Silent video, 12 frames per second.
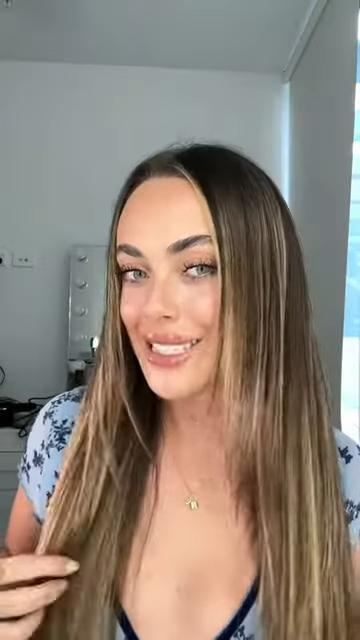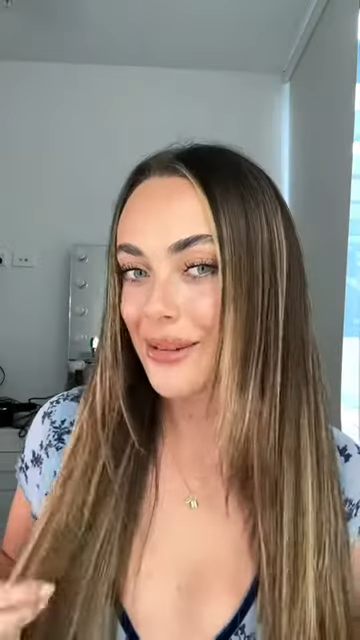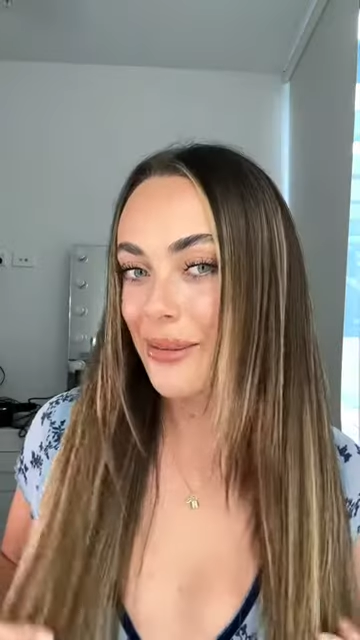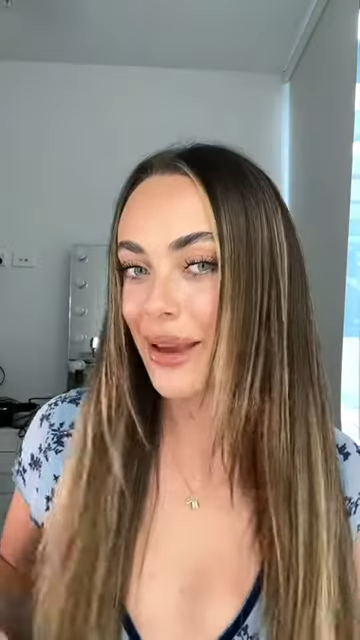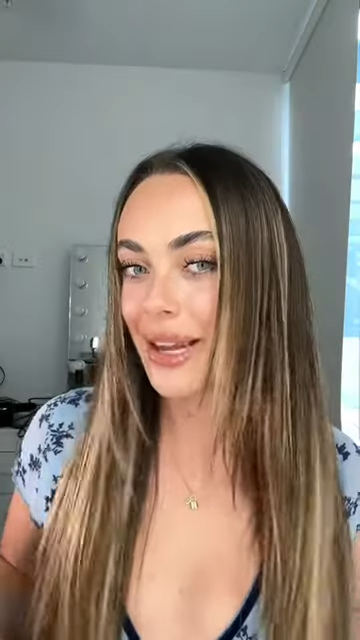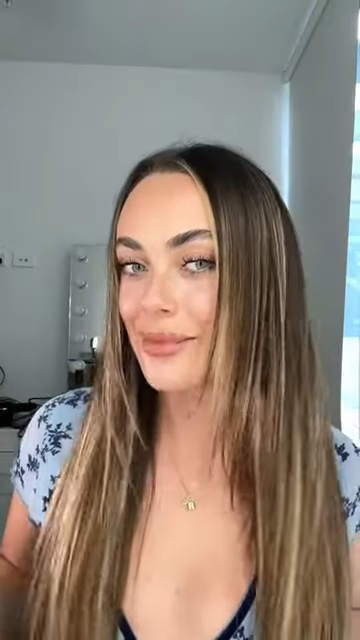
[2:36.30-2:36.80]

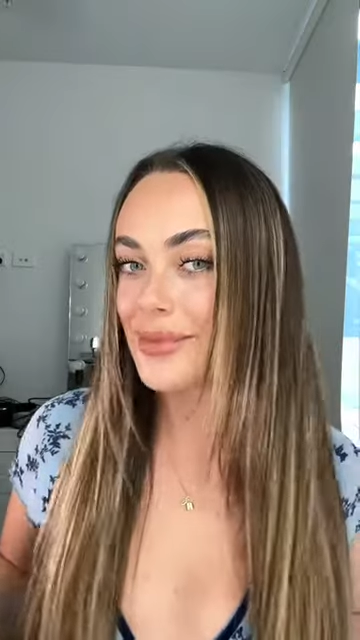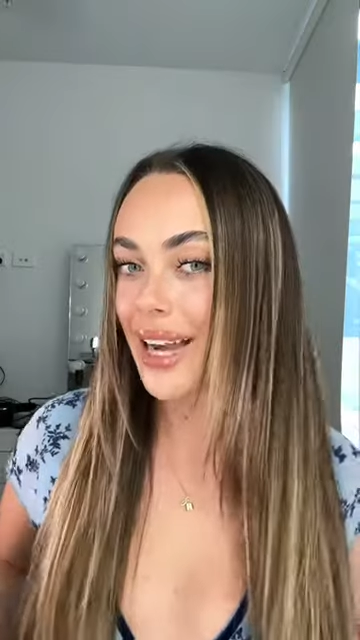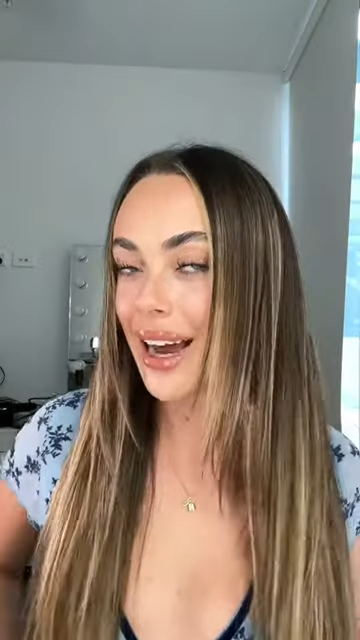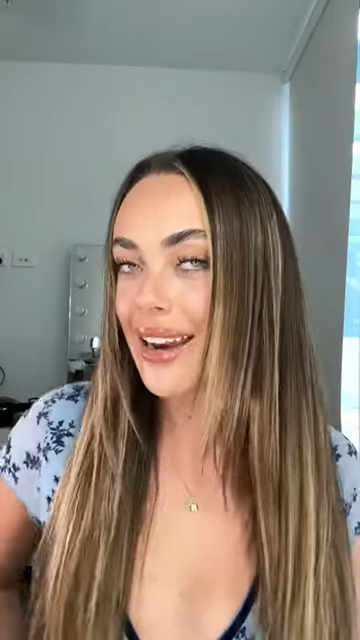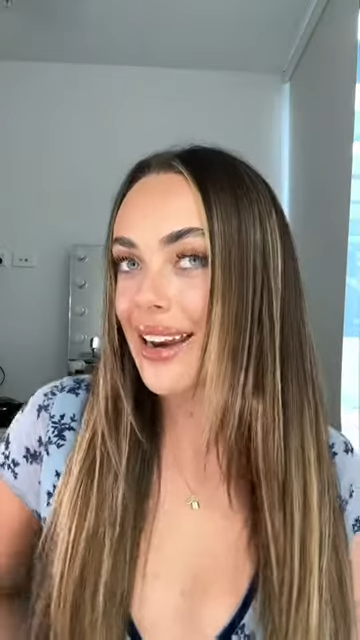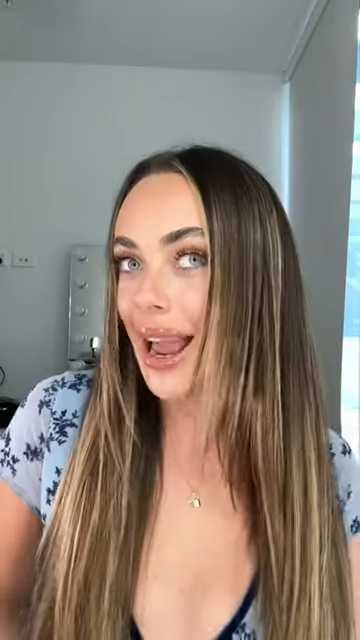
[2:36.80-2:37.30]
my makeup
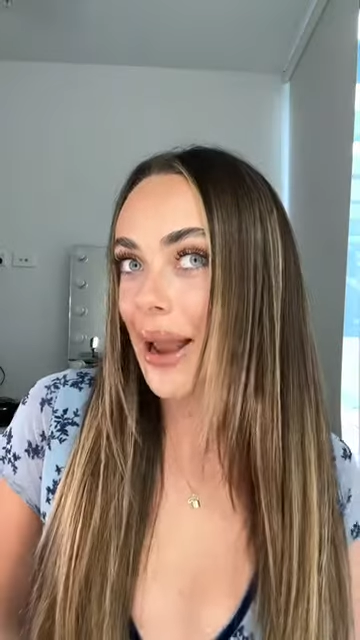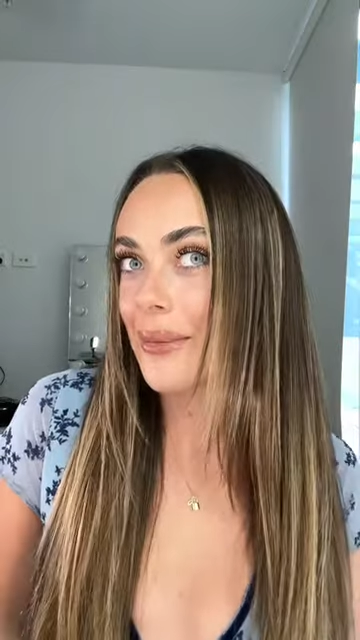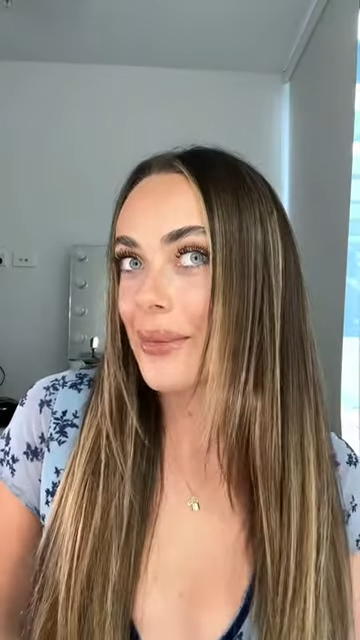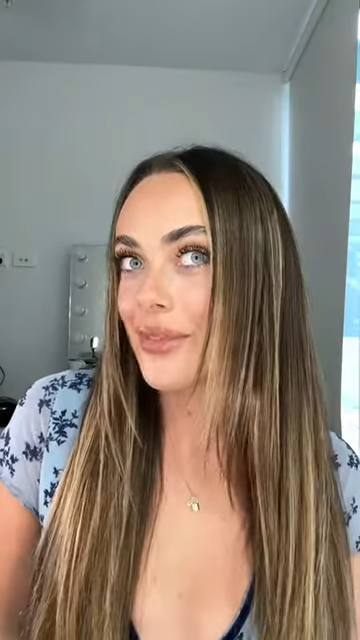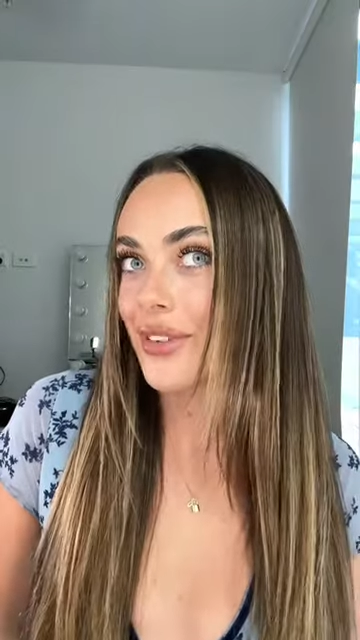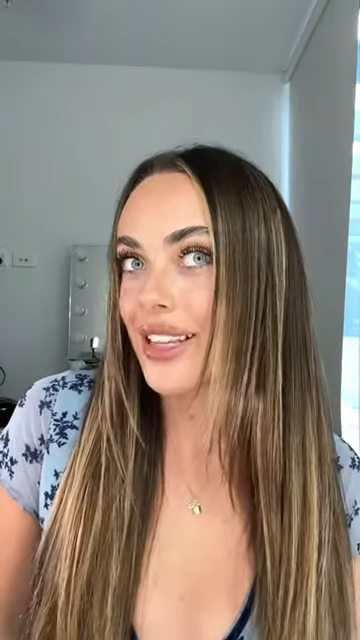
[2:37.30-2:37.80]
done.
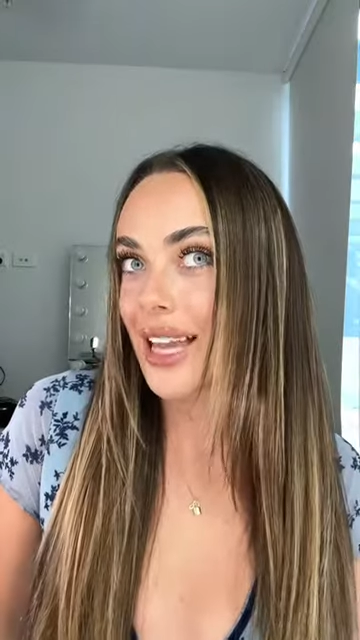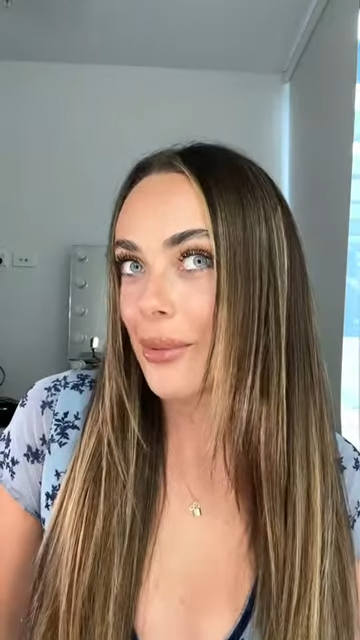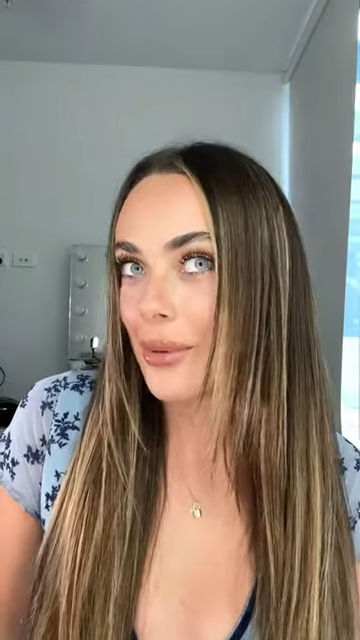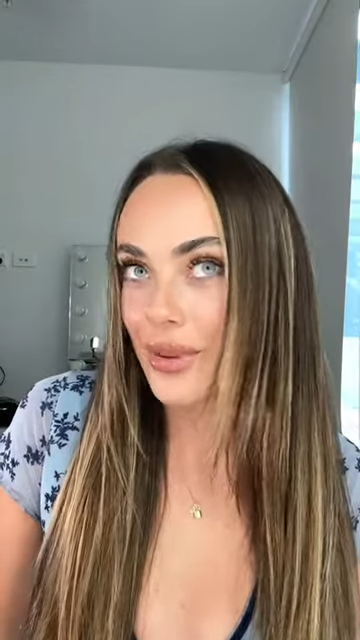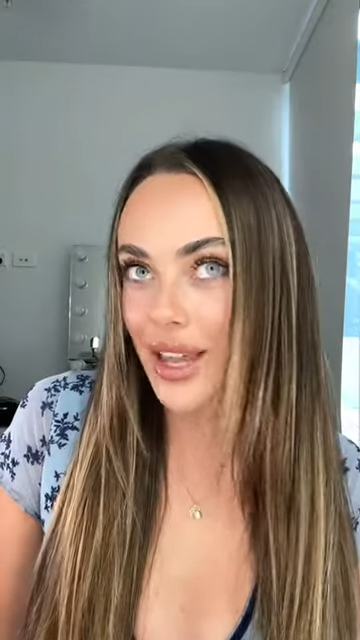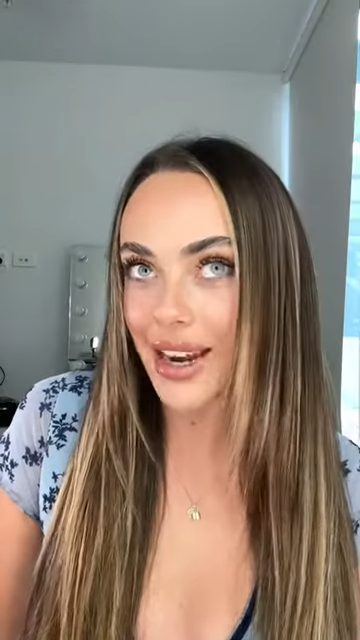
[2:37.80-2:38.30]
I'm really
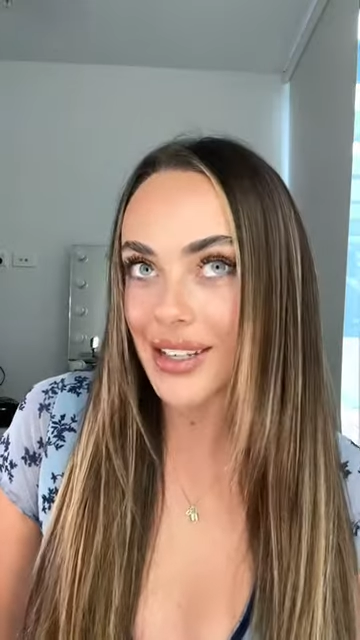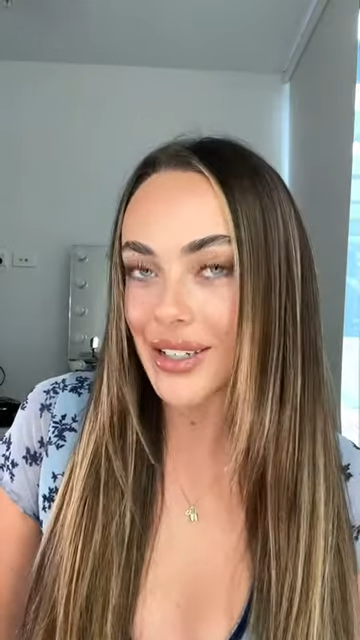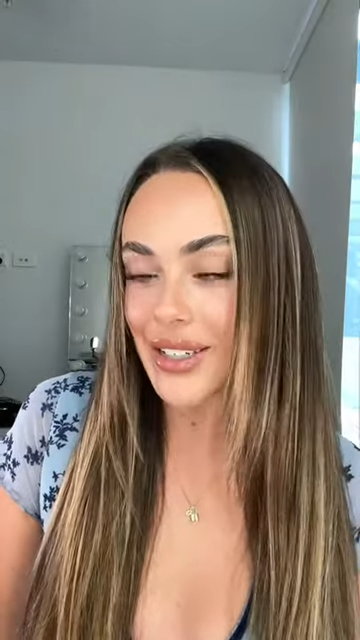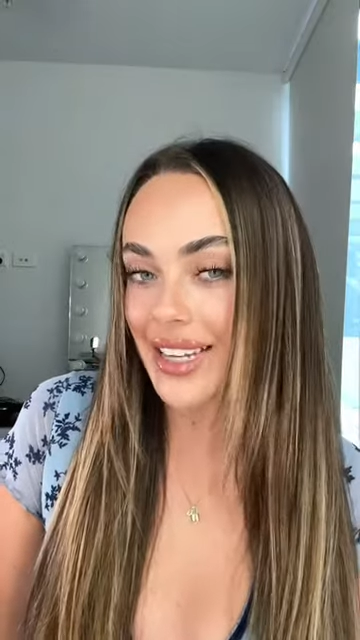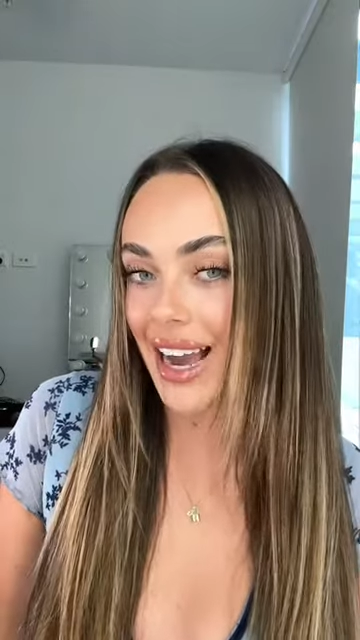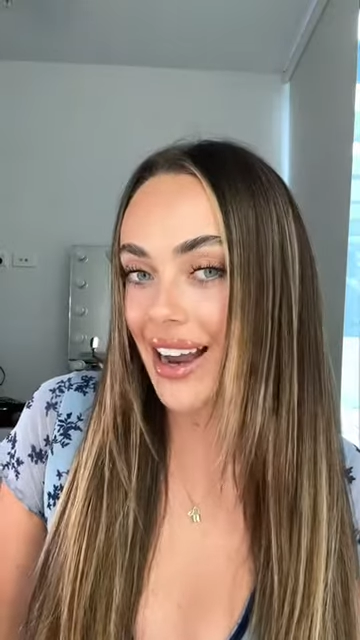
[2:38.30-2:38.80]
happy with how it
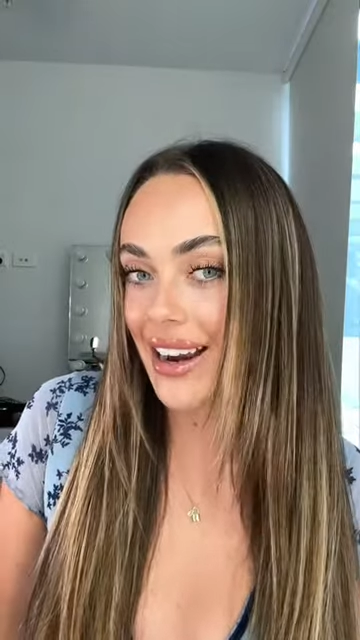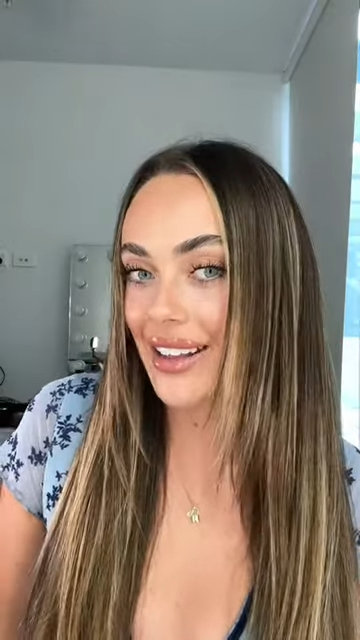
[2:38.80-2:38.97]
turned out,